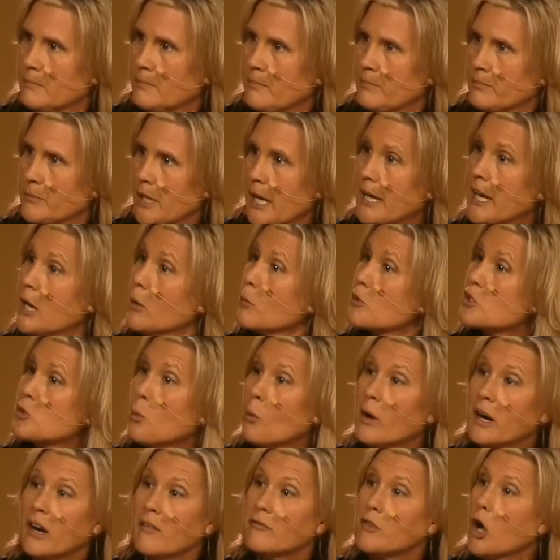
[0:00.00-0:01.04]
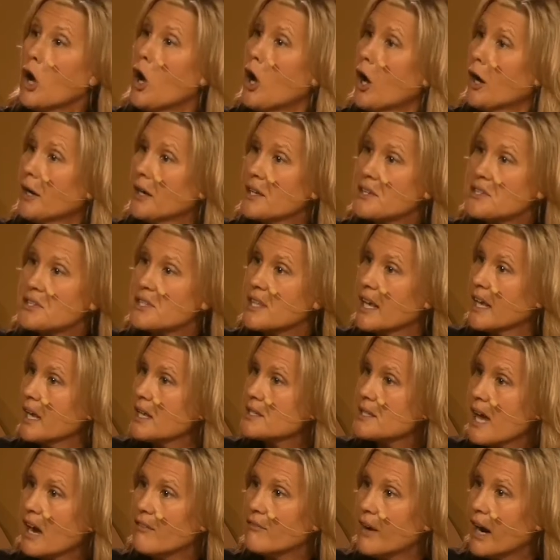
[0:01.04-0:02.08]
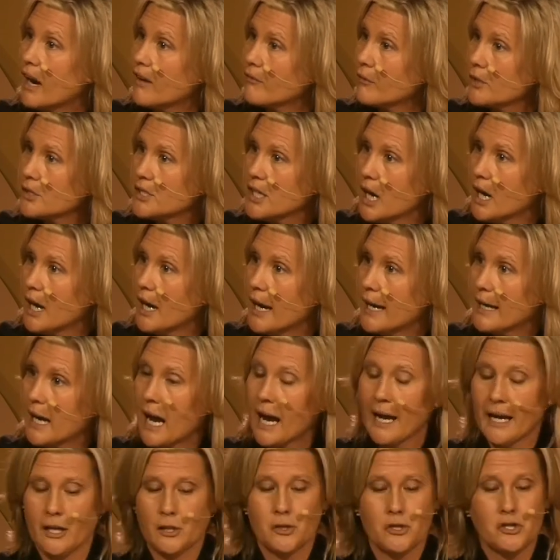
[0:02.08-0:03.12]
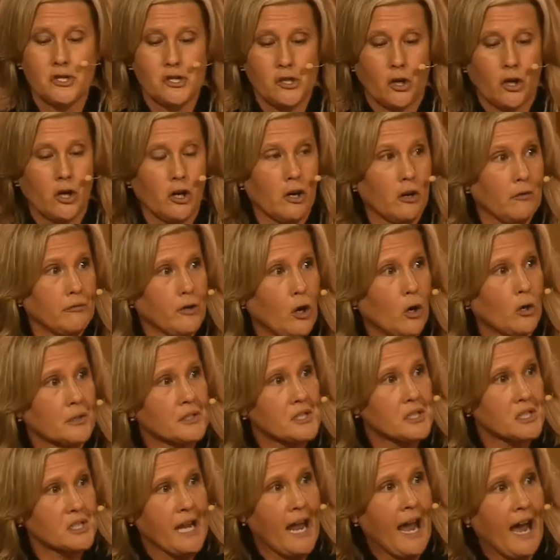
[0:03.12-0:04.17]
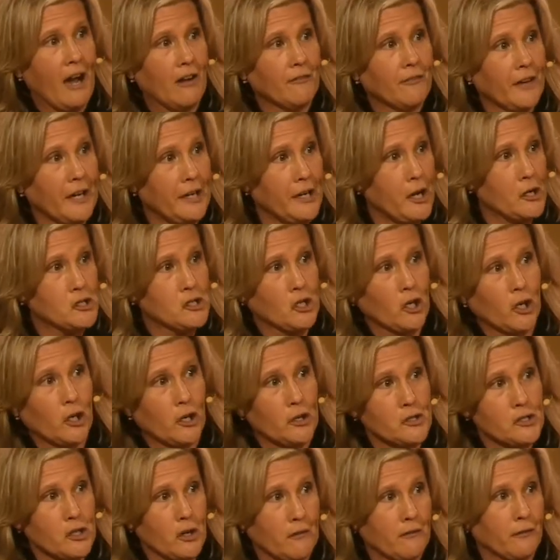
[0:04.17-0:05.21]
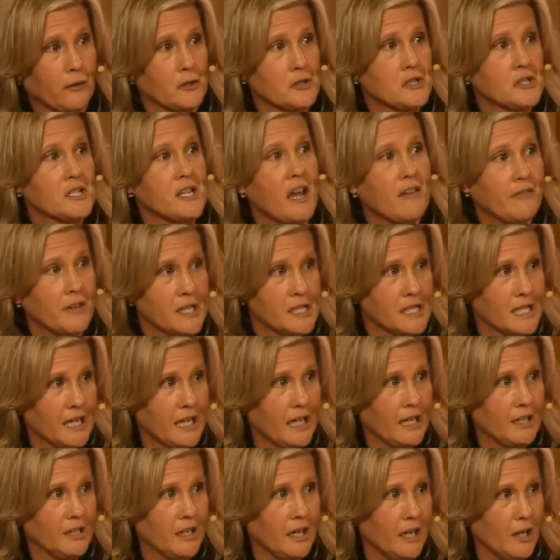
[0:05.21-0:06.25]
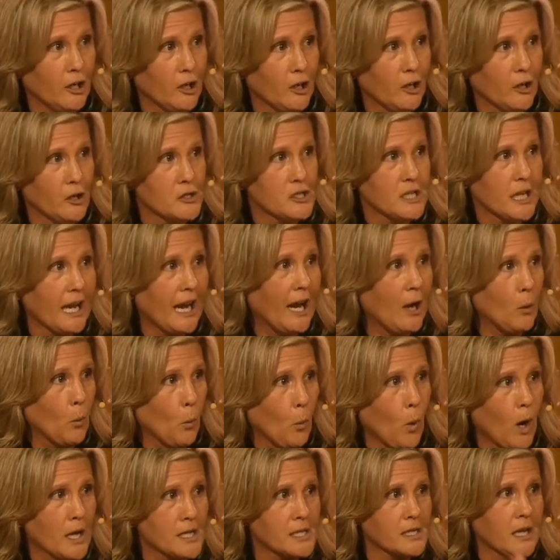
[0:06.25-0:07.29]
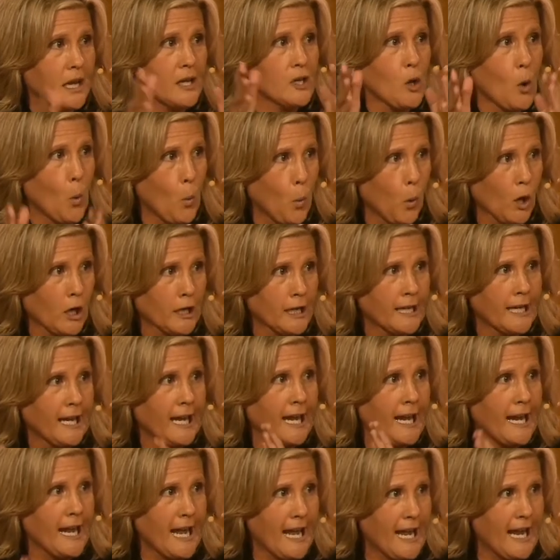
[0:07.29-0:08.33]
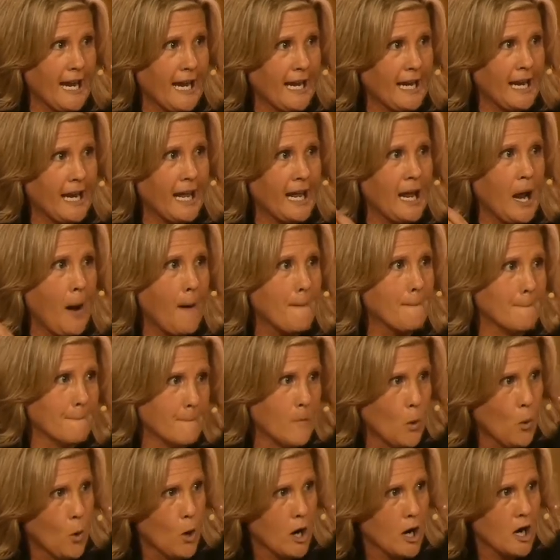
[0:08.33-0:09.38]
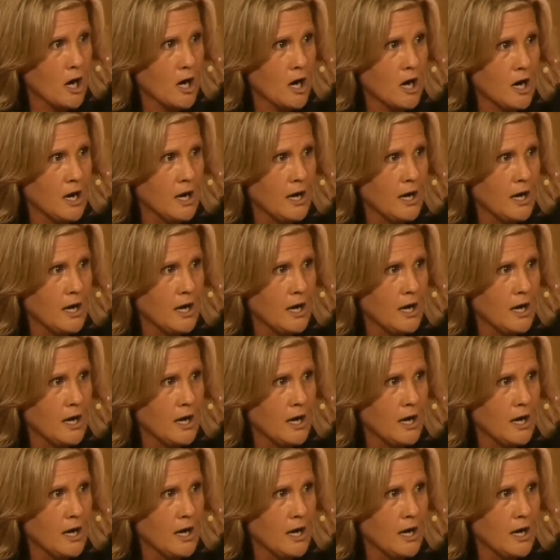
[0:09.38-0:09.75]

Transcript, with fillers: And it was one of the hardest things I've ever done. I had served on staff at a church for 17 years. It wasn't working anymore.